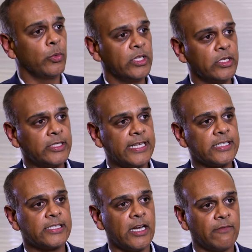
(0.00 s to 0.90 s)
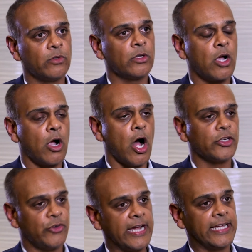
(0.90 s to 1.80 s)
We looked at several
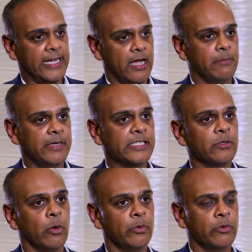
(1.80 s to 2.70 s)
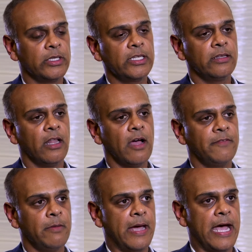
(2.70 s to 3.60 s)
call tracking companies, and what we really
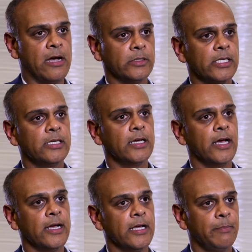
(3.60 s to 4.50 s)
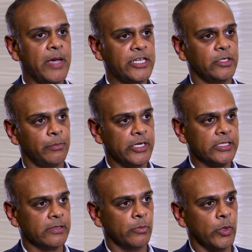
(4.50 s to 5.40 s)
loved about uh, Patient
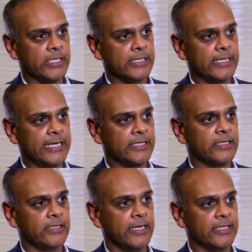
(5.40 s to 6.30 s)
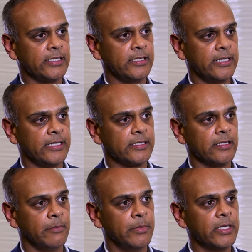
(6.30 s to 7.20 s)
Prism was its, its, its
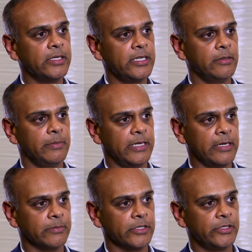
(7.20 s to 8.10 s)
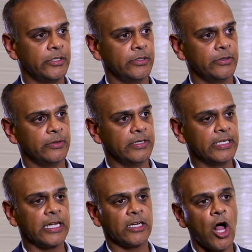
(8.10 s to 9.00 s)
ability to be able to,
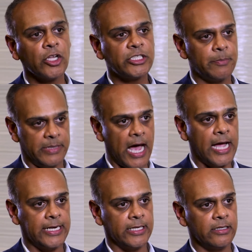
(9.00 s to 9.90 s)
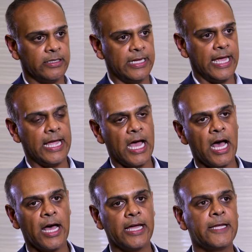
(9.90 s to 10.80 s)
the technology behind it, the
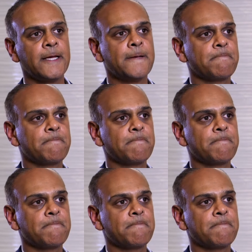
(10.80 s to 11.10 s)
AI,